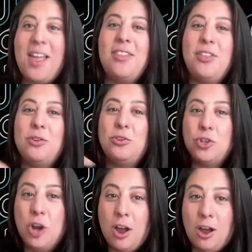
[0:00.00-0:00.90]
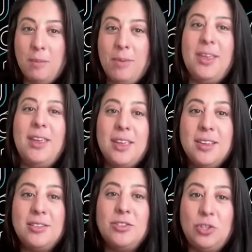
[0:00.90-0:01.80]
and their job
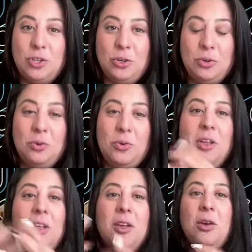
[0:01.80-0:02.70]
is to